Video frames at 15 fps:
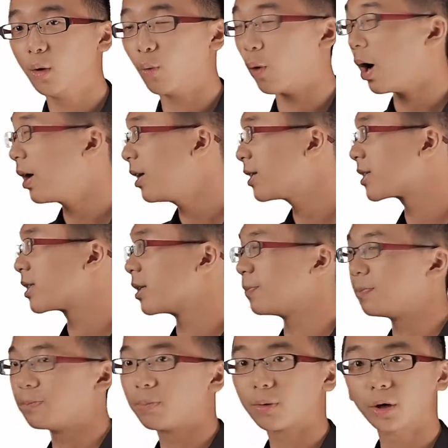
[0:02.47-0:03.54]
why is the
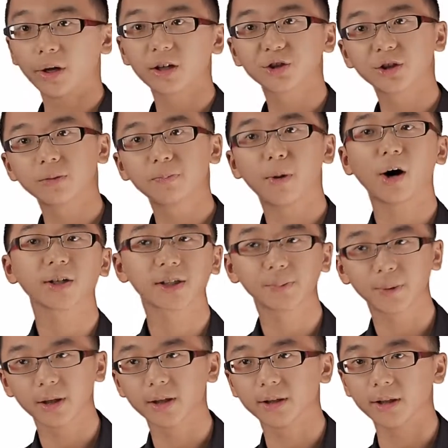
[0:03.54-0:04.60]
production
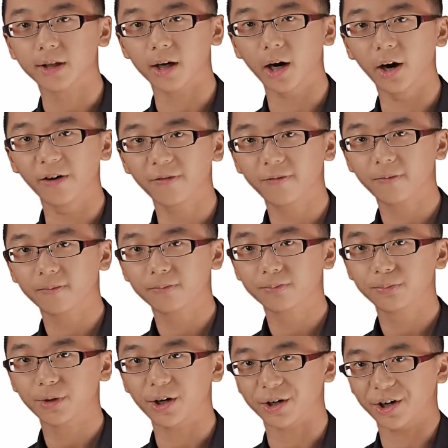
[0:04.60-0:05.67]
possibility curve
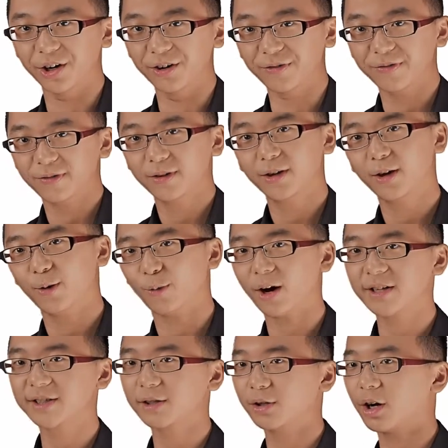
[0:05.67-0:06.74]
a curve?
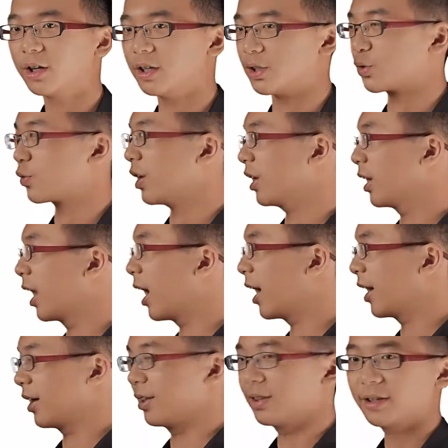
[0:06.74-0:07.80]
Why is it not a straight
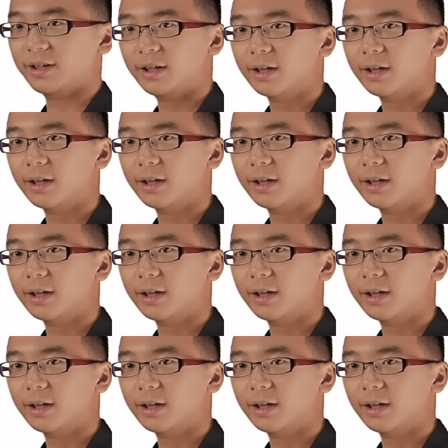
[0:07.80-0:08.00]
line?